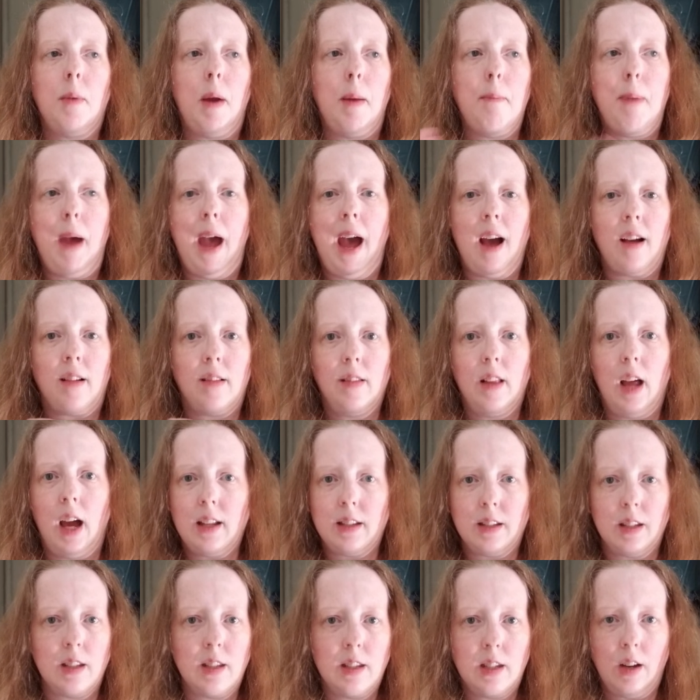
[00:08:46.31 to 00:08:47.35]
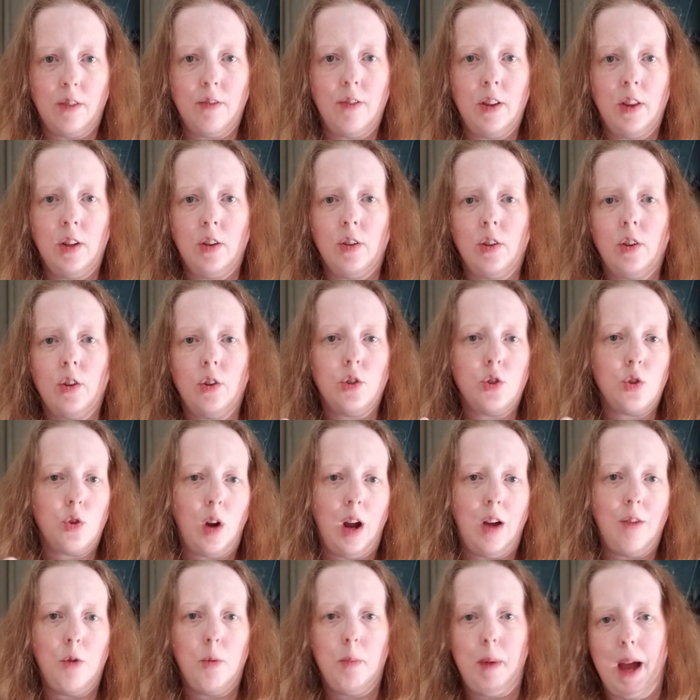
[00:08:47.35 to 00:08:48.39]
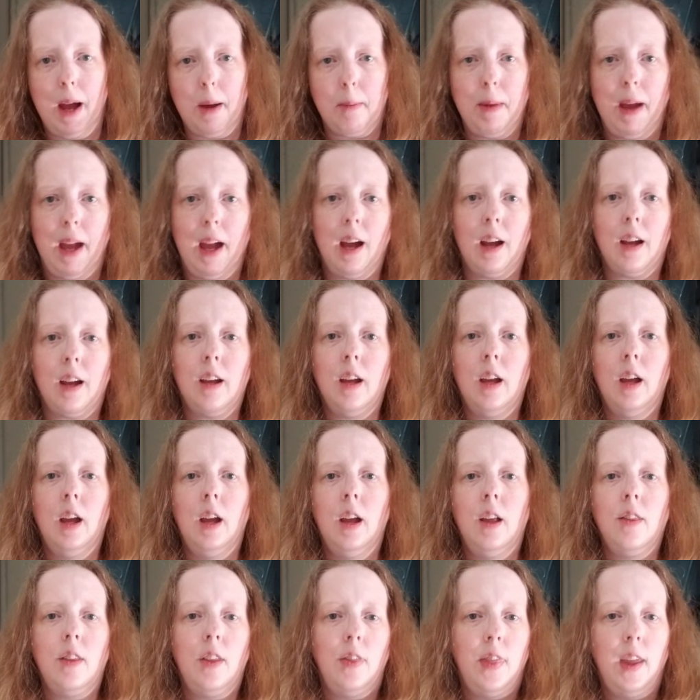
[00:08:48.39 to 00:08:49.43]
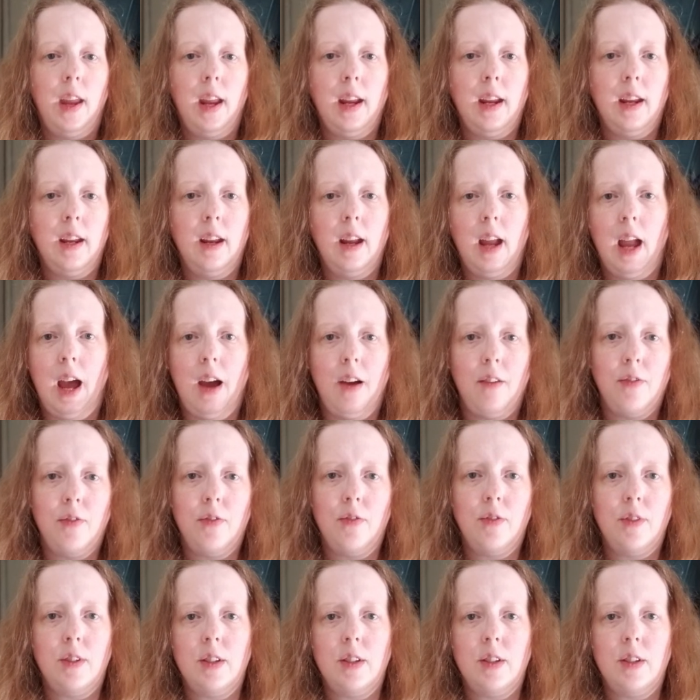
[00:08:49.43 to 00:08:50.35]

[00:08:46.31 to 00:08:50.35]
I pack lots of stuff in their little travel backpack that they have,